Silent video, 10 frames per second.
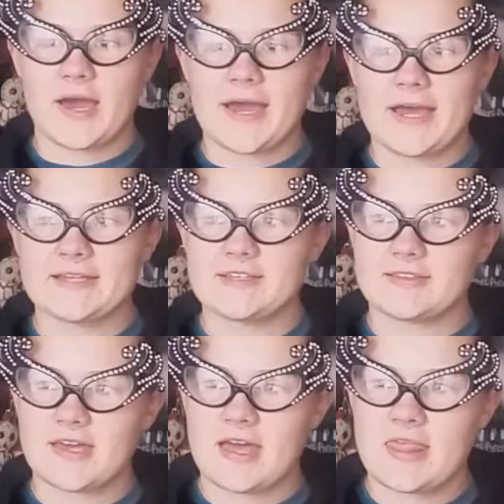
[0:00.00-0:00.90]

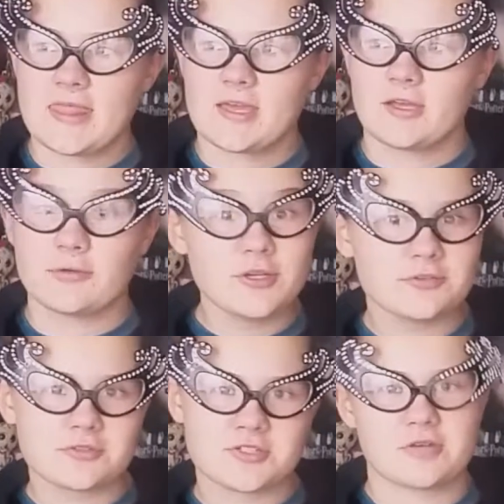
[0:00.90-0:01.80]
and then
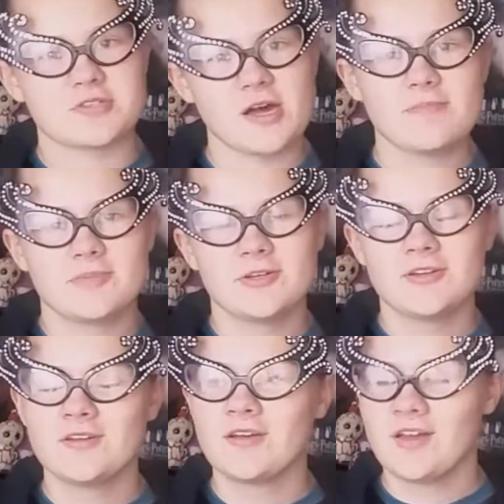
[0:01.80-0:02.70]
Grindelwald shows up
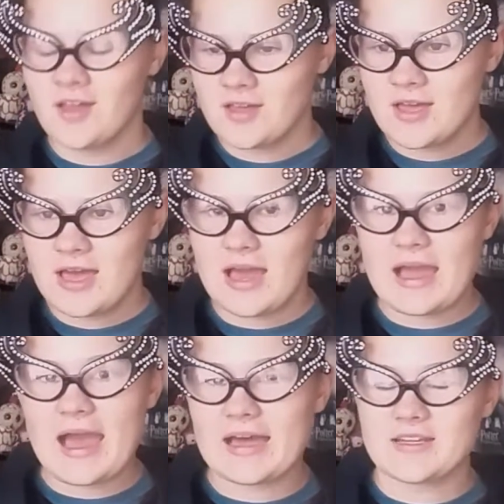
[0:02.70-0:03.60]

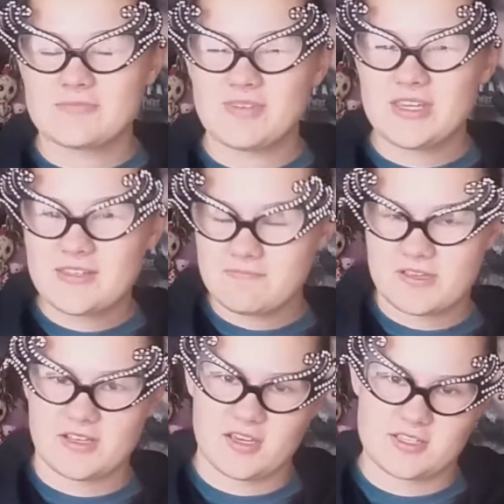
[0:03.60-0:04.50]
and
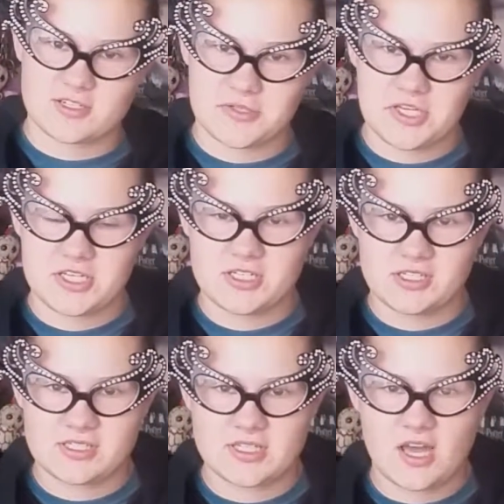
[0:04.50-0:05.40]
manipulates
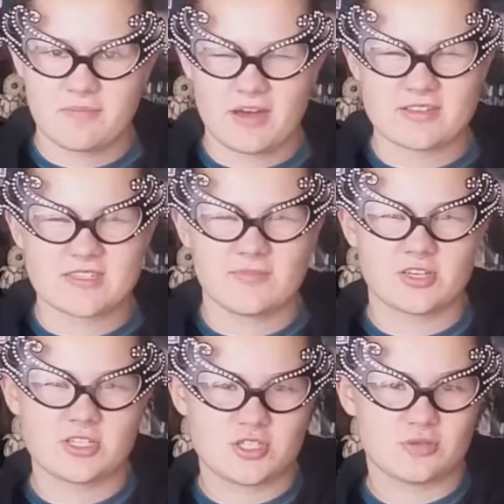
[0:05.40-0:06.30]
Credence about
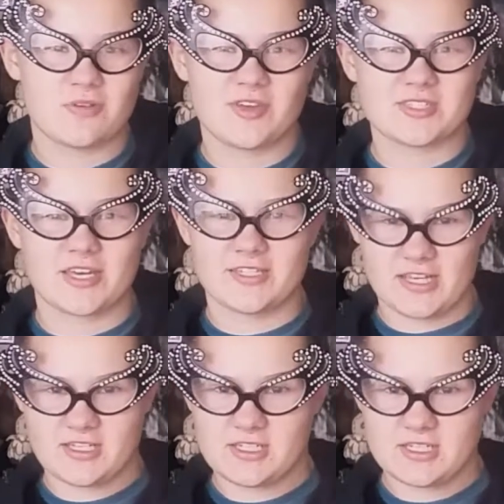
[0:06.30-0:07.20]
something to do with his
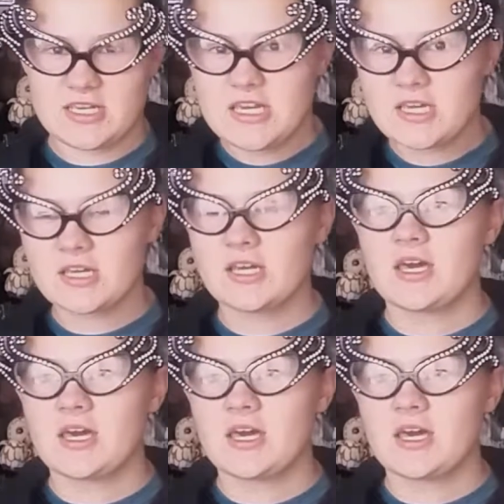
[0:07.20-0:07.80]
identity,